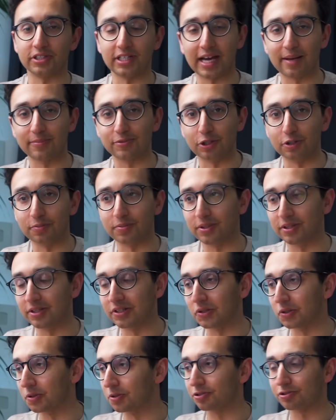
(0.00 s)
of tabs
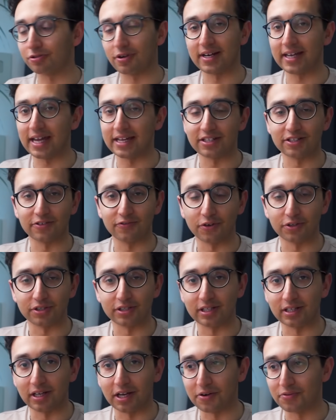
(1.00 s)
open or trying to edit a
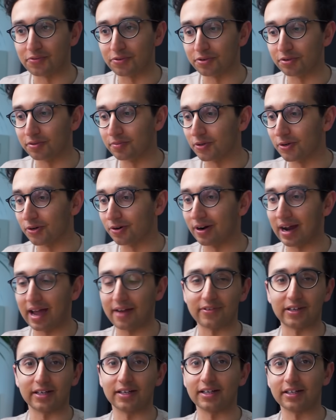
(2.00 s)
photo in Lightroom or
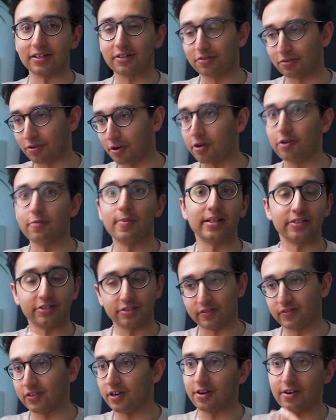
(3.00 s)
having like Chrome and
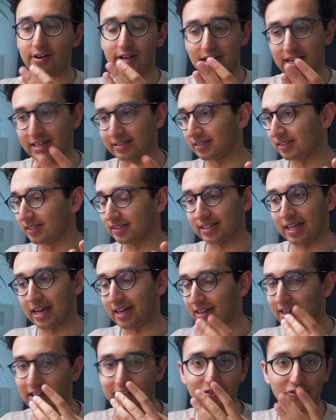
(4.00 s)
Safari and
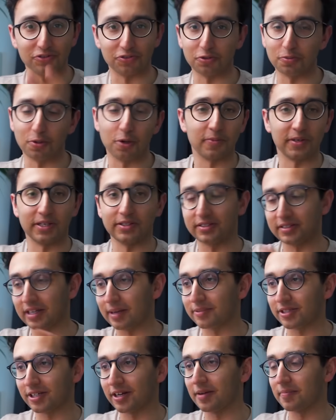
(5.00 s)
Slack and Zoom open at the
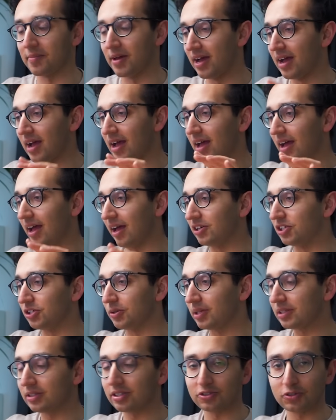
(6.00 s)
same time,
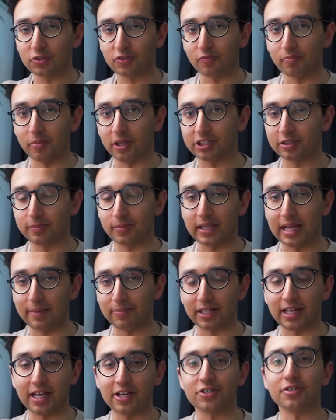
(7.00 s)
doing this sort of multiple
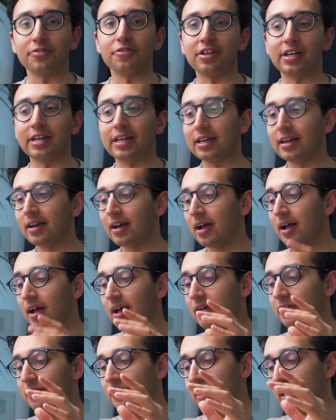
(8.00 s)
application thingy,
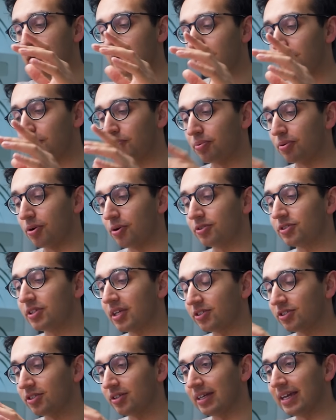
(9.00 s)
the
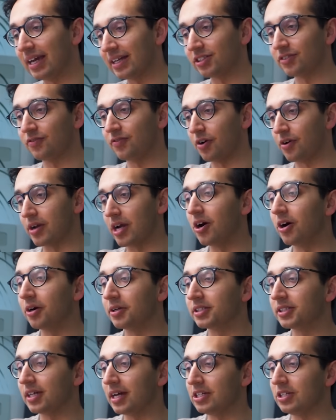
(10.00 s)
processor gets very
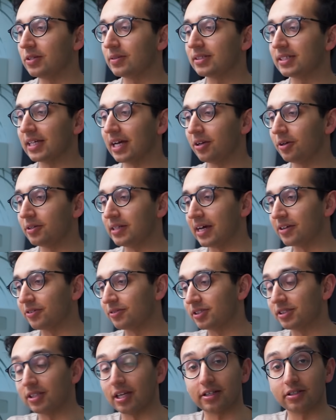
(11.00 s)
hot and you can download
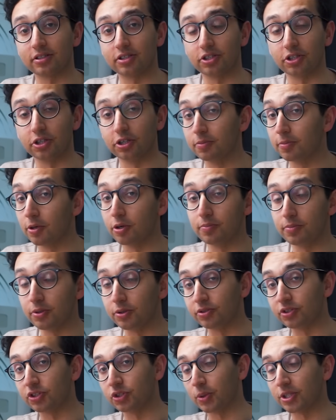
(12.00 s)
add-ons like Turbo
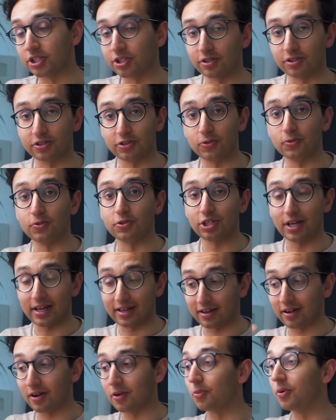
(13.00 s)
Boost Switcher to
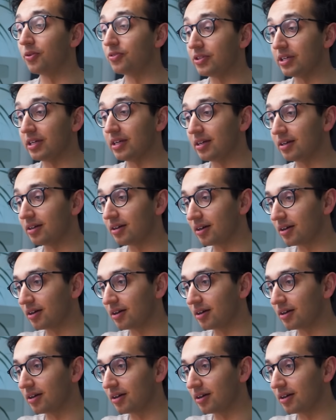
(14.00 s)
check what the